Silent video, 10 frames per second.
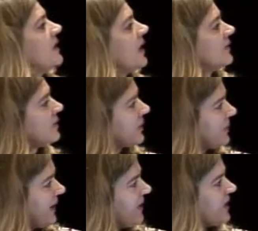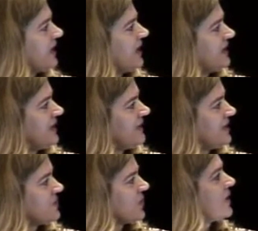of preparing it, and then
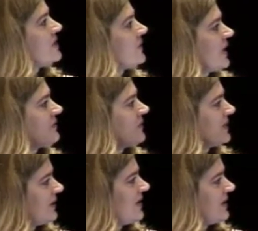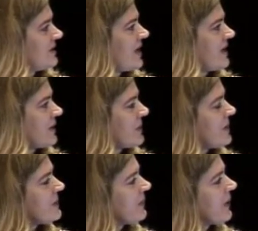the joy you get from giving it to other
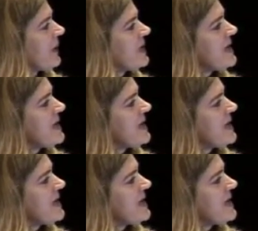people.